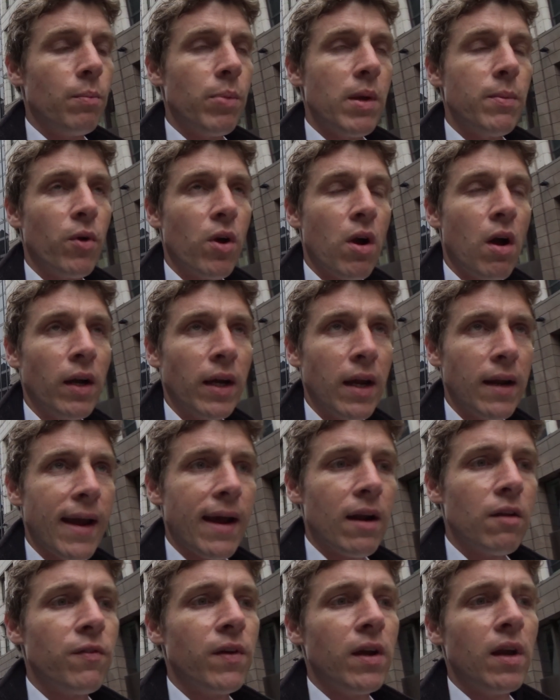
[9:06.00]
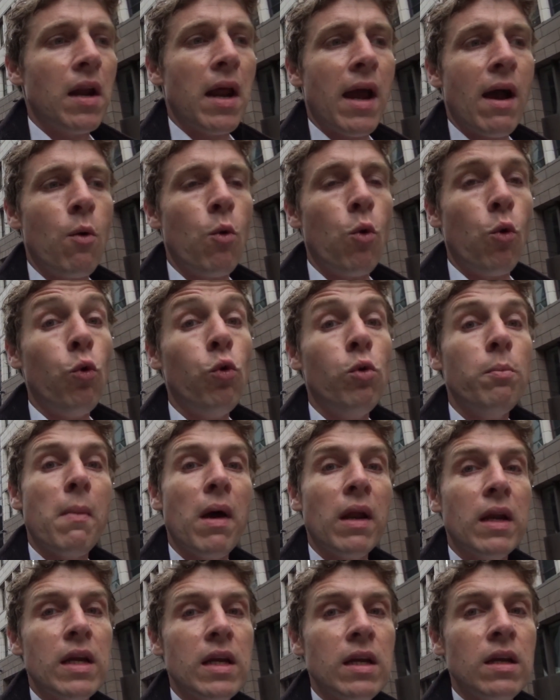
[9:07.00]
people can't get out of it, and how all
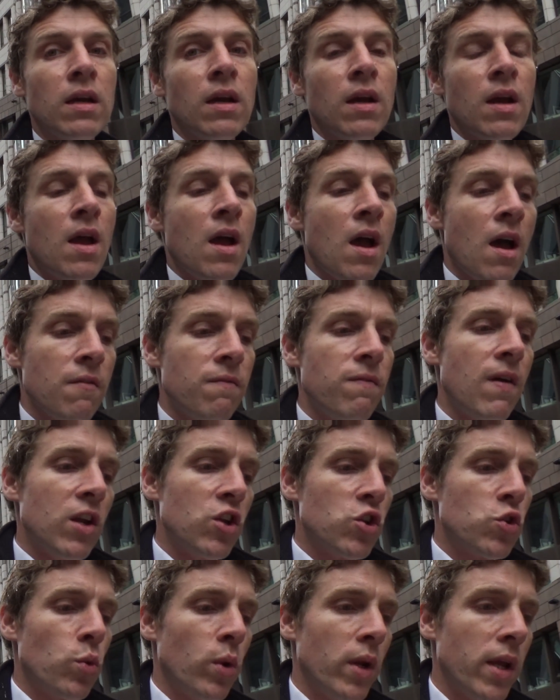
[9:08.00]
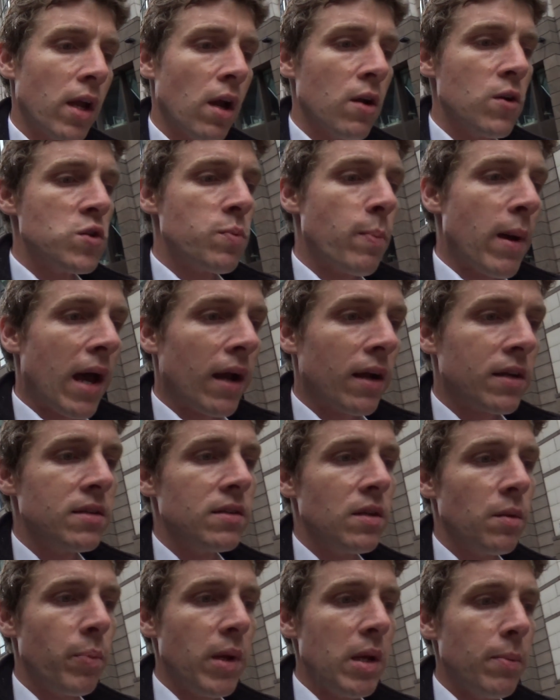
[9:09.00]
money eventually goes back to
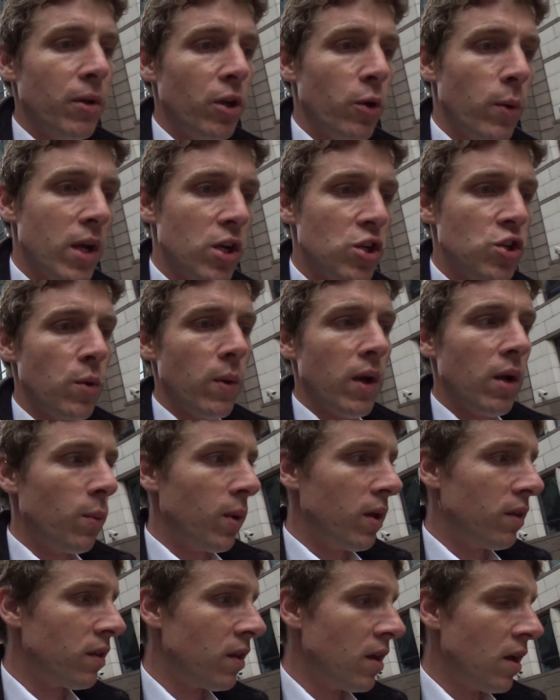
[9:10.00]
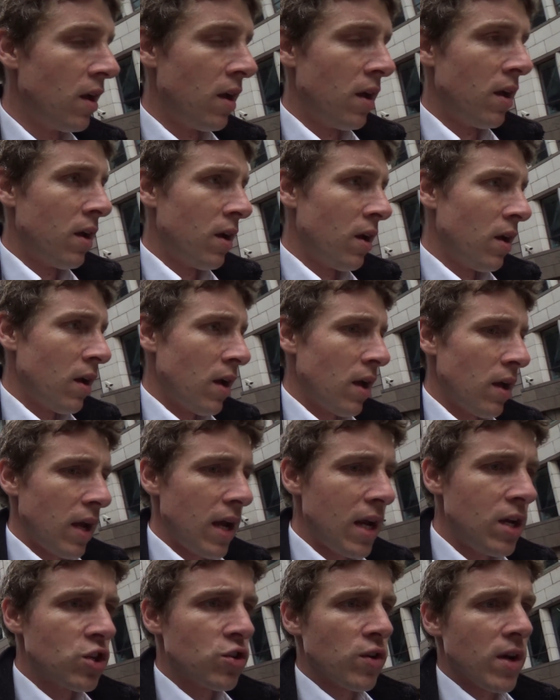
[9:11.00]
the people who issue it with
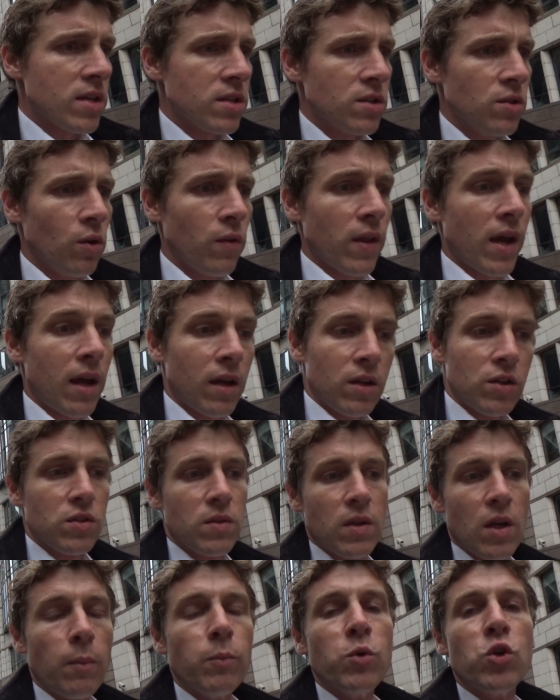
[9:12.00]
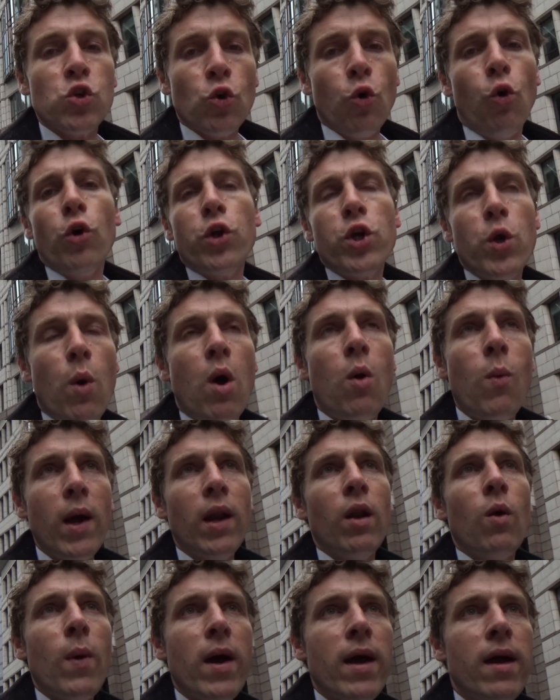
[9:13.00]
interest and all that, as I'm sure you are
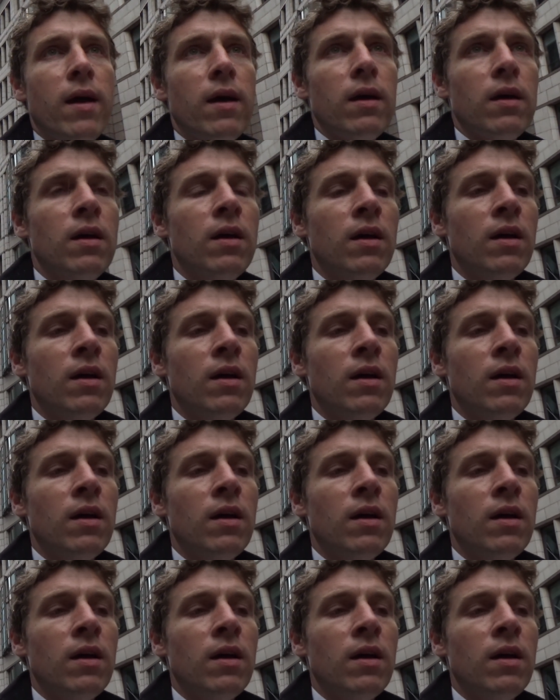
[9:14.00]
well aware.